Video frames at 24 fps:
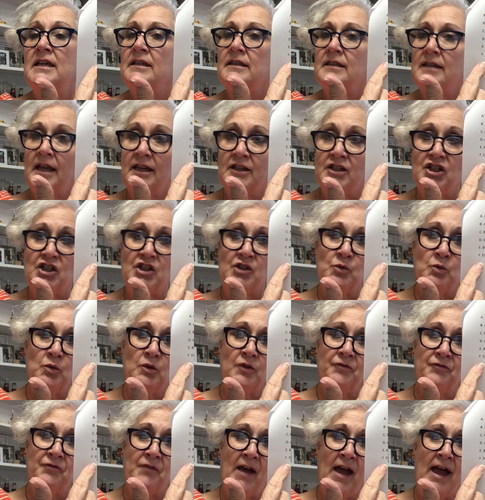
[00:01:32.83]
that you will
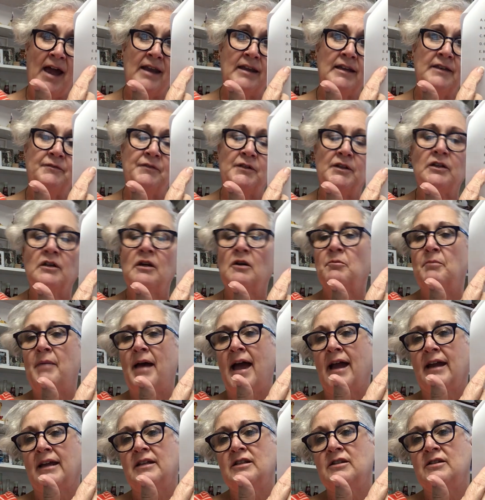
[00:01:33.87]
find if you go
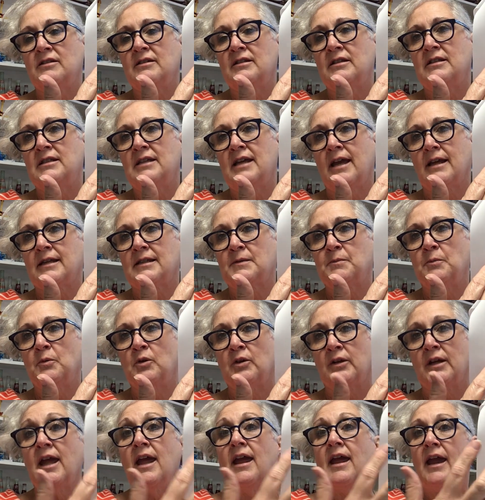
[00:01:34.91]
back into the
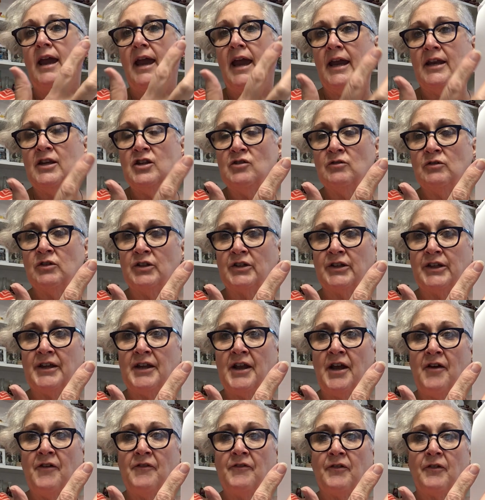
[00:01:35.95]
textbook and you look it
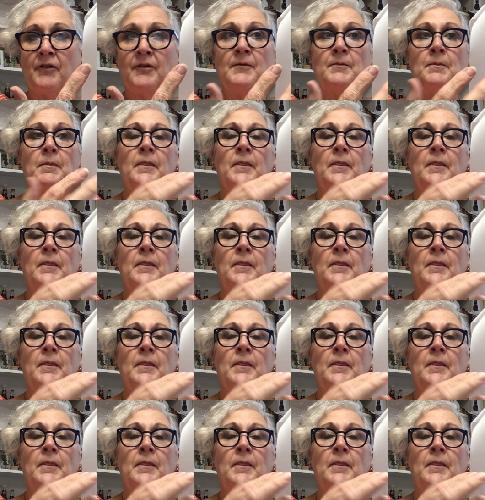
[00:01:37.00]
over.